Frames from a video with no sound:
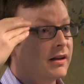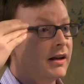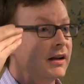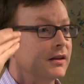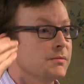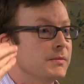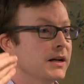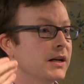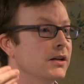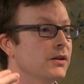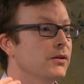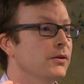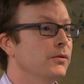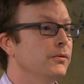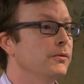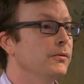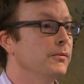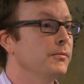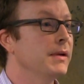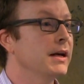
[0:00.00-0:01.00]
as many of
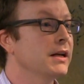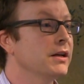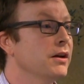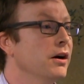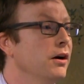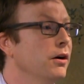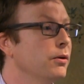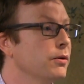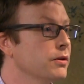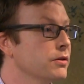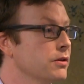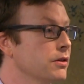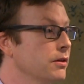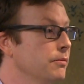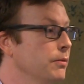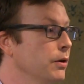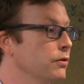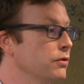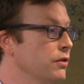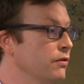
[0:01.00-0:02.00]
you may know, is
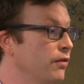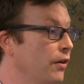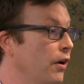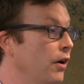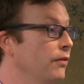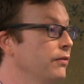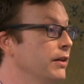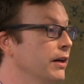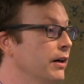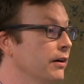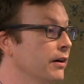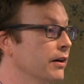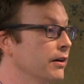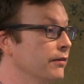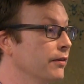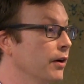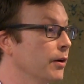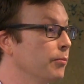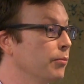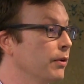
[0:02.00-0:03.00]
the most evolved area
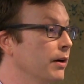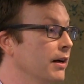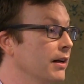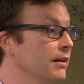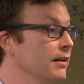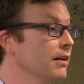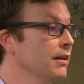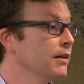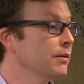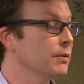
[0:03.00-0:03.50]
of our brain.